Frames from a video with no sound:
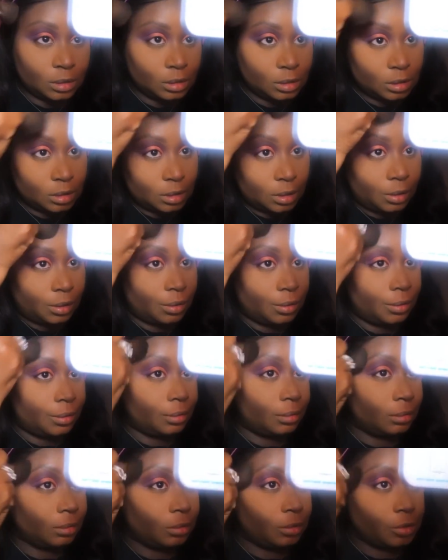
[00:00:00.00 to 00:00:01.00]
So
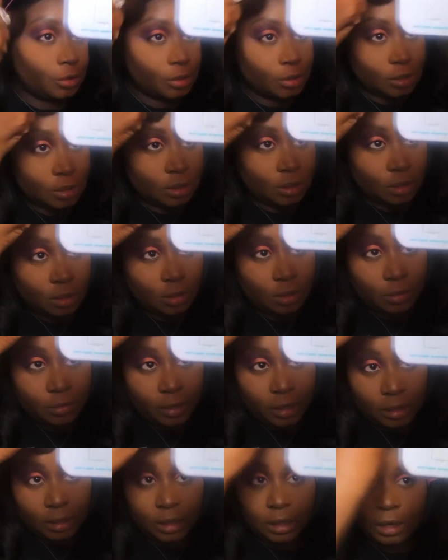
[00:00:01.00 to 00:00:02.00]
I'm just gonna go around
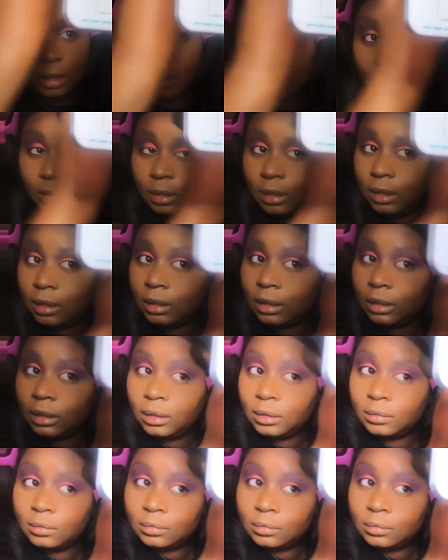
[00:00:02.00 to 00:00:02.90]
the hairline.